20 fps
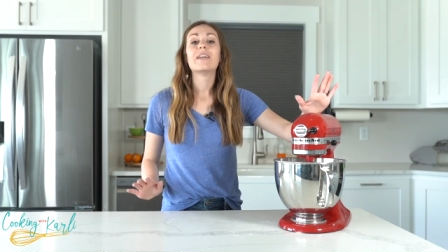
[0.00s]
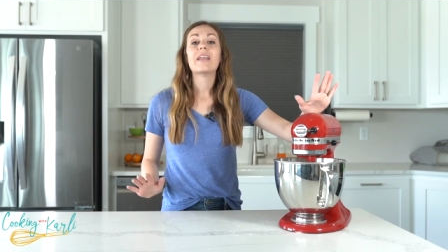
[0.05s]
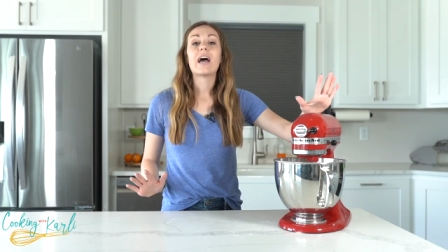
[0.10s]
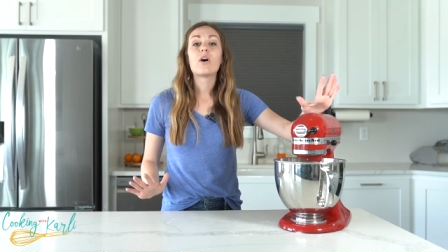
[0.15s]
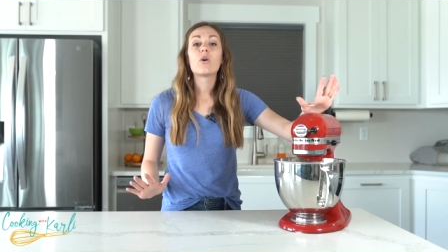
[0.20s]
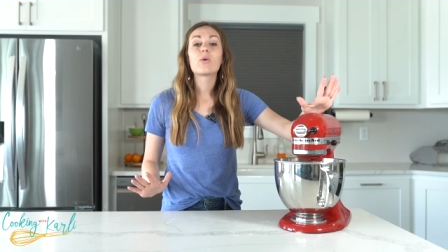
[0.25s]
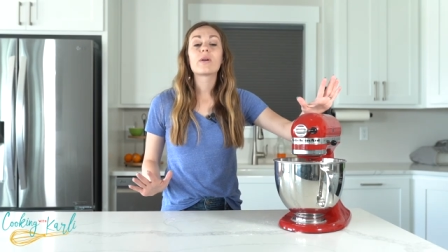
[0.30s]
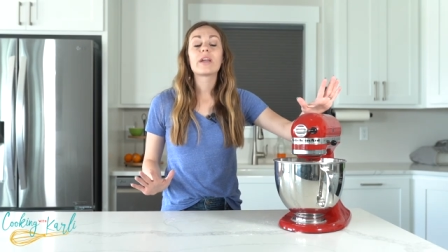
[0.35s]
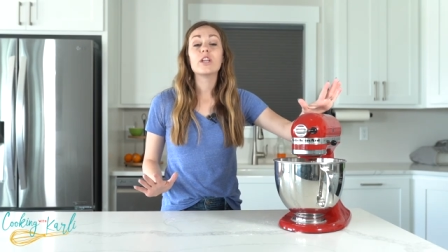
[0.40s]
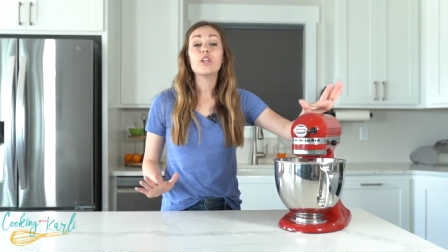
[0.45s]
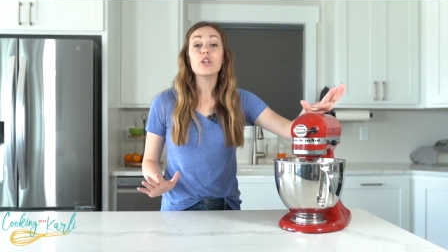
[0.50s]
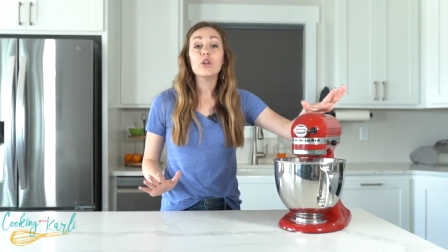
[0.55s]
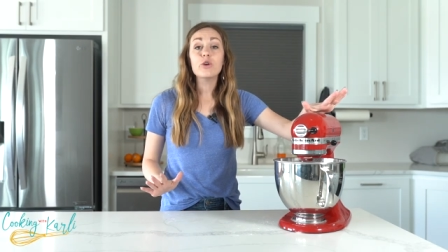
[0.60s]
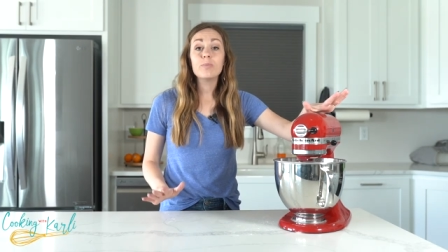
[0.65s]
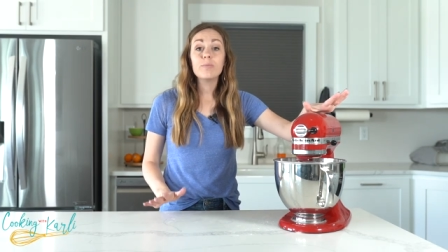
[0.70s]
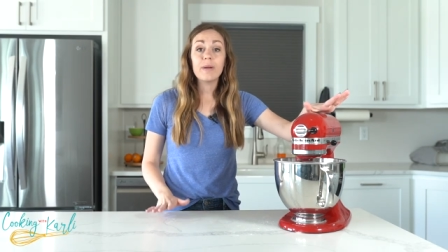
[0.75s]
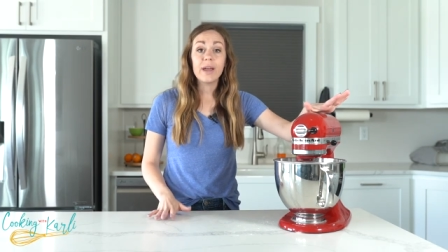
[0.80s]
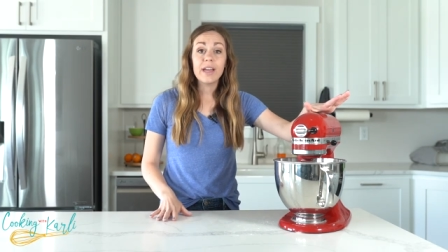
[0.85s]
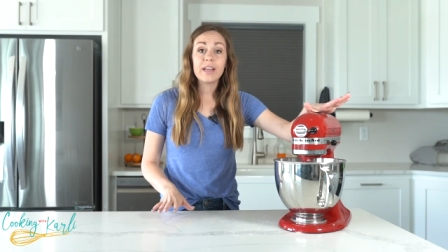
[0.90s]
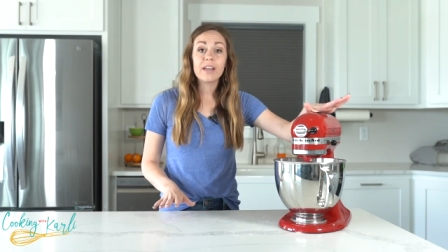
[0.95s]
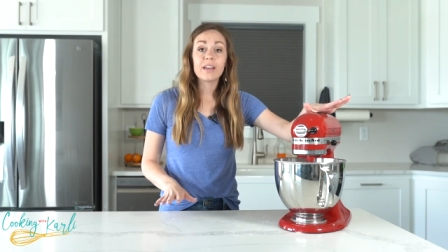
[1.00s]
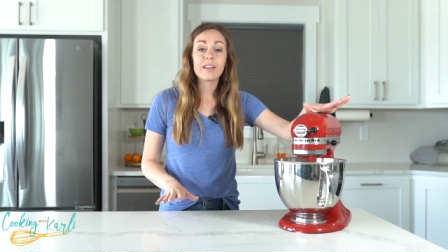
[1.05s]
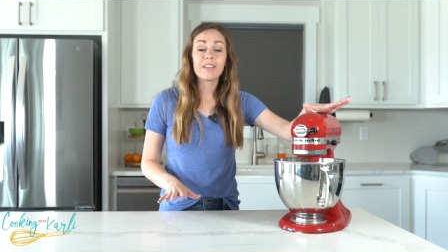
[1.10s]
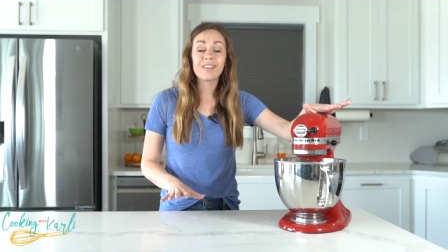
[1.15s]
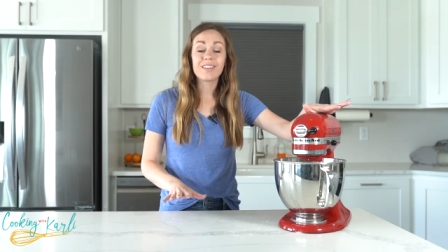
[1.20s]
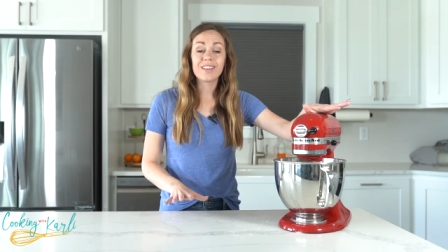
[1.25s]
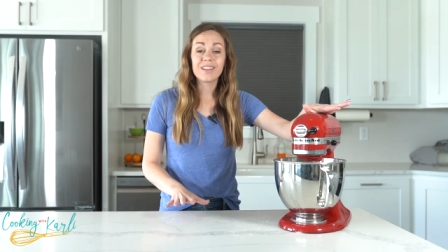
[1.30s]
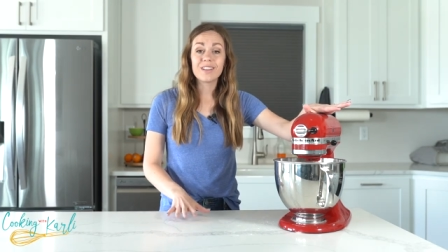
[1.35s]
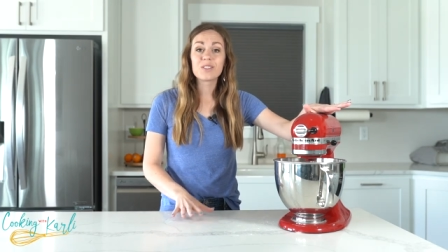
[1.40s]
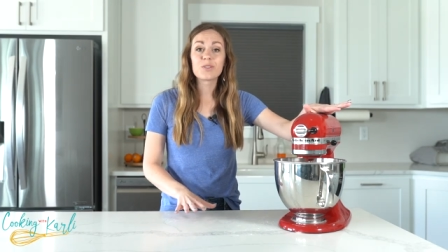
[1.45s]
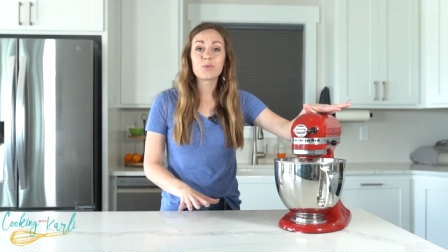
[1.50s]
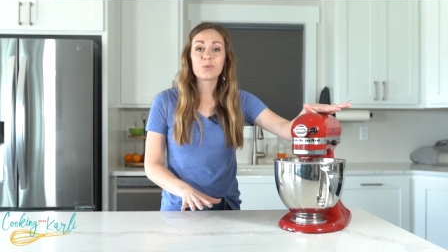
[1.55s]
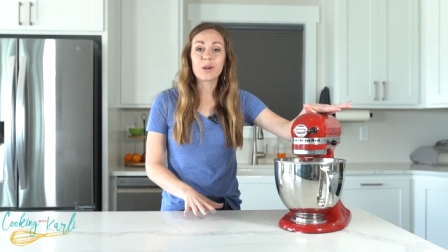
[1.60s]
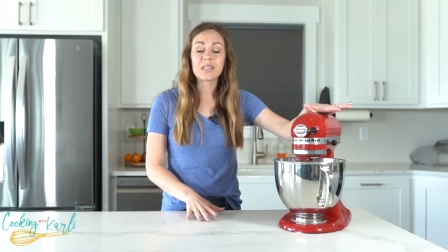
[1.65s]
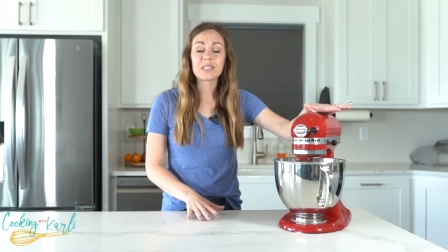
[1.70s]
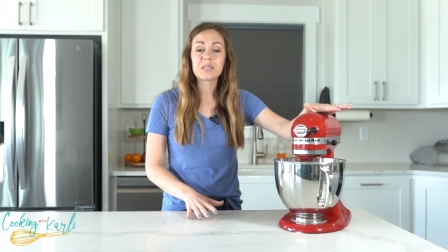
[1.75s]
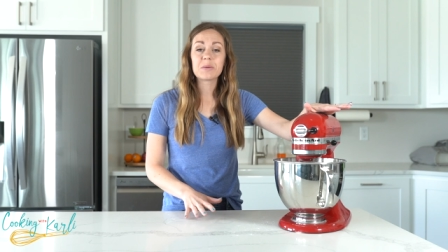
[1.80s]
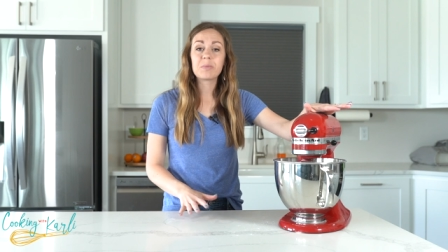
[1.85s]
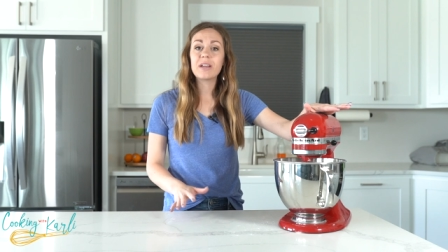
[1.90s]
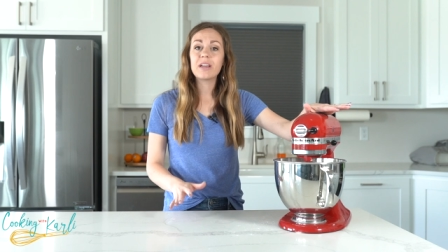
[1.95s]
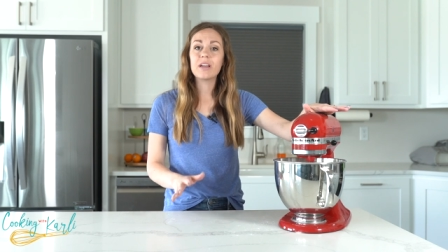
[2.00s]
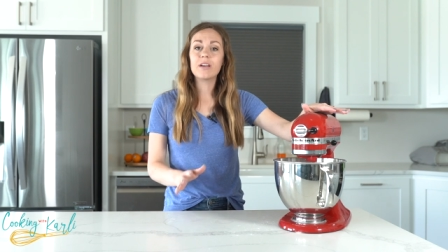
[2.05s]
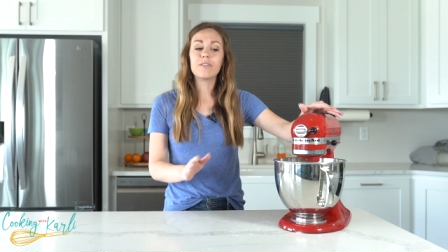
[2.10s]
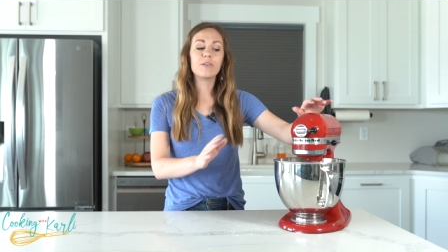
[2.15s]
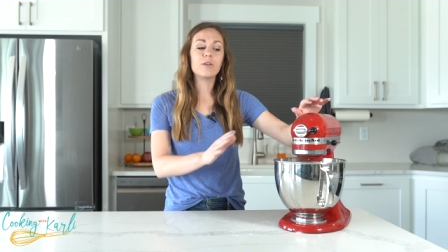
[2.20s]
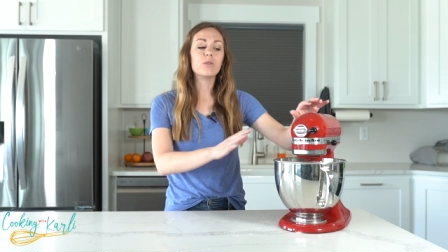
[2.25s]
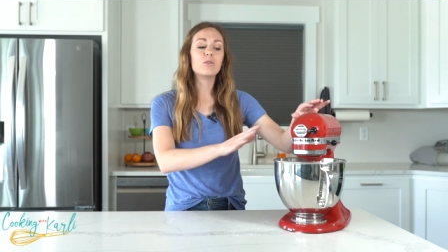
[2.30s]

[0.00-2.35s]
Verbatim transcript: Now, can you make this recipe if